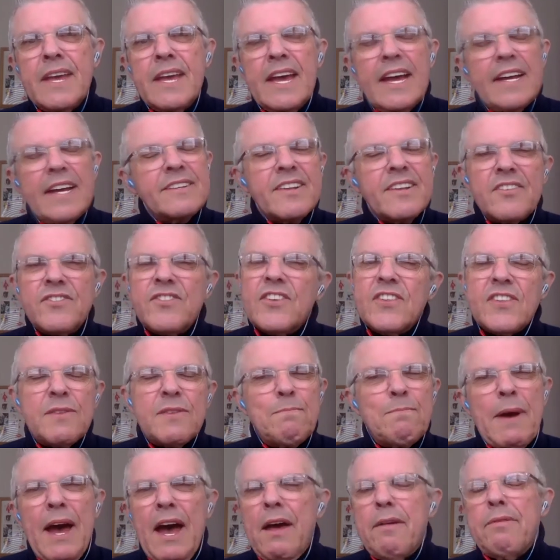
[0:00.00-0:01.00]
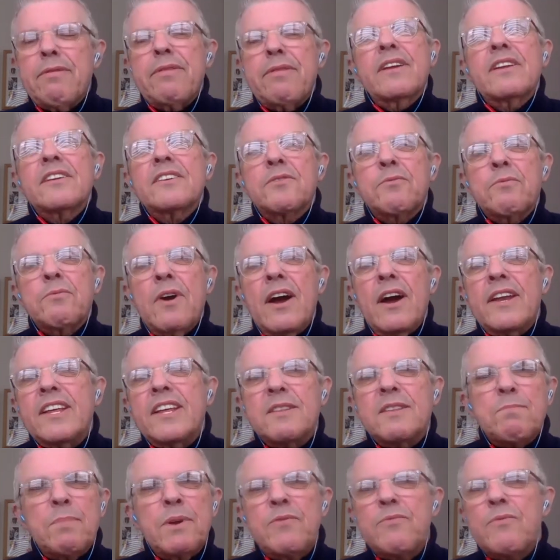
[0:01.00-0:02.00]
It's such a smart thing to write.
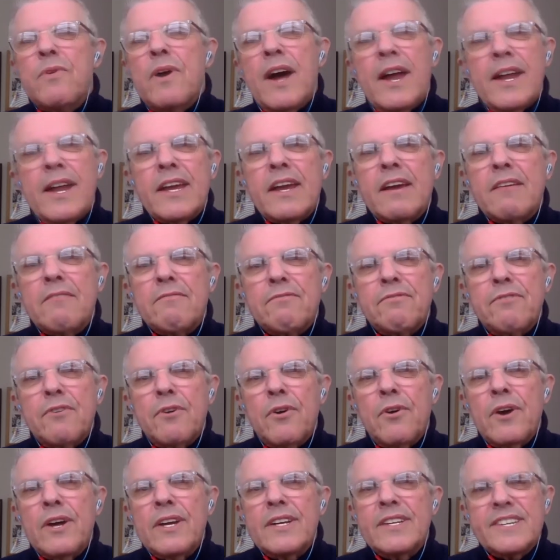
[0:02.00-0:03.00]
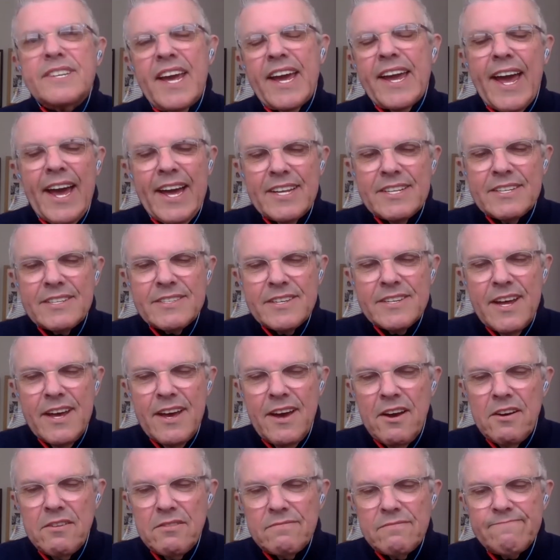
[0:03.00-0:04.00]
He's been writing it for decades now.
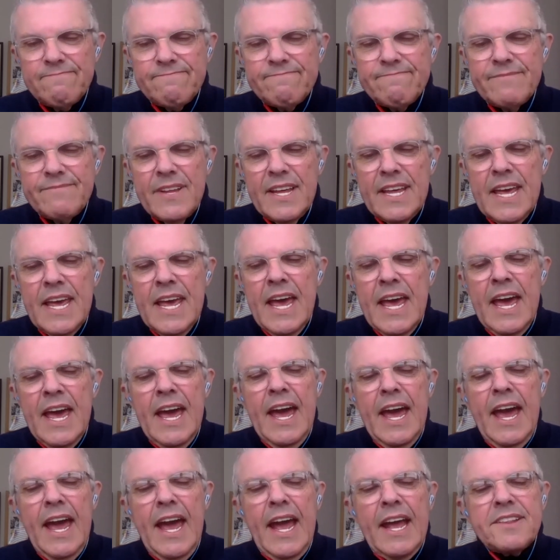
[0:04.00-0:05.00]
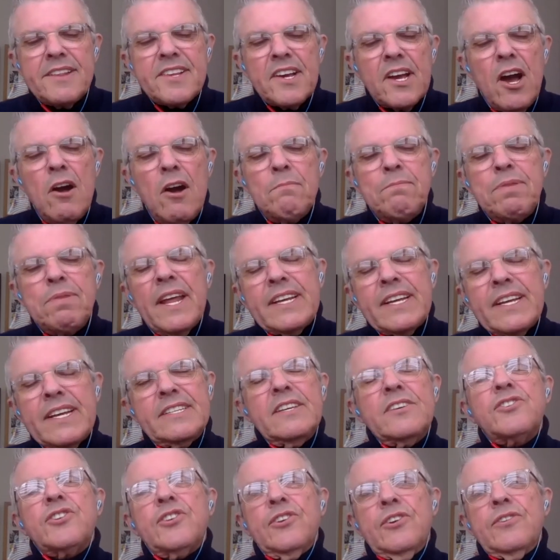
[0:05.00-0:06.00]
It's a complex
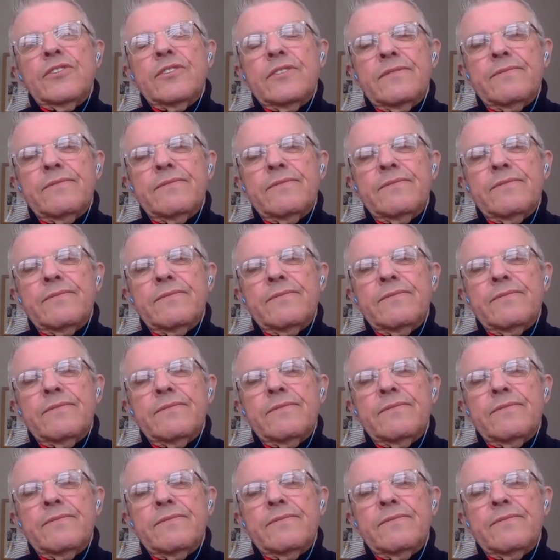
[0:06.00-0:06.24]
issue.